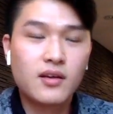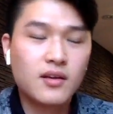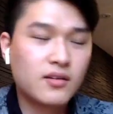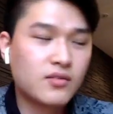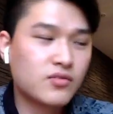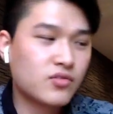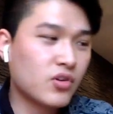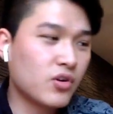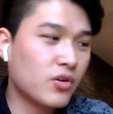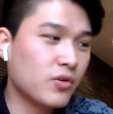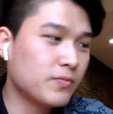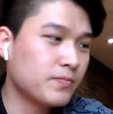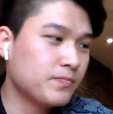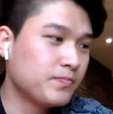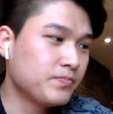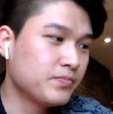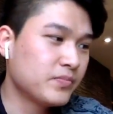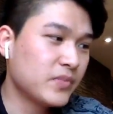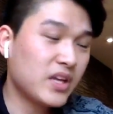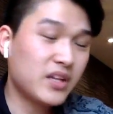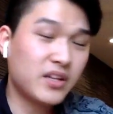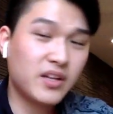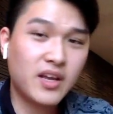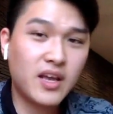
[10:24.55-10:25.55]
So,
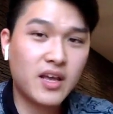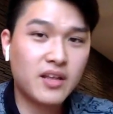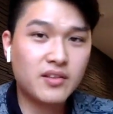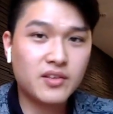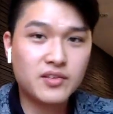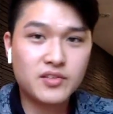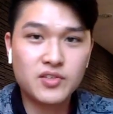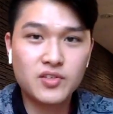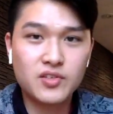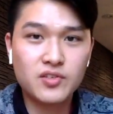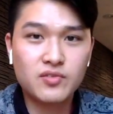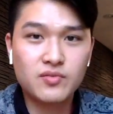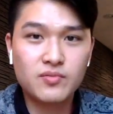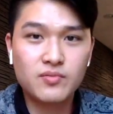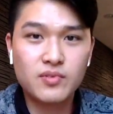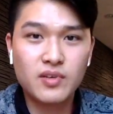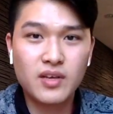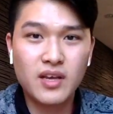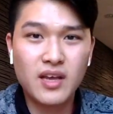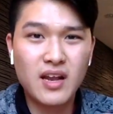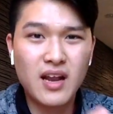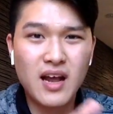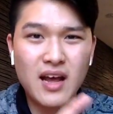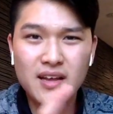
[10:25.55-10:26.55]
and again, this is,
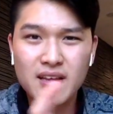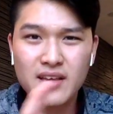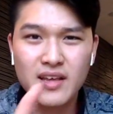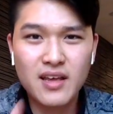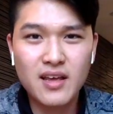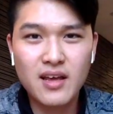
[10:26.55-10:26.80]
again, I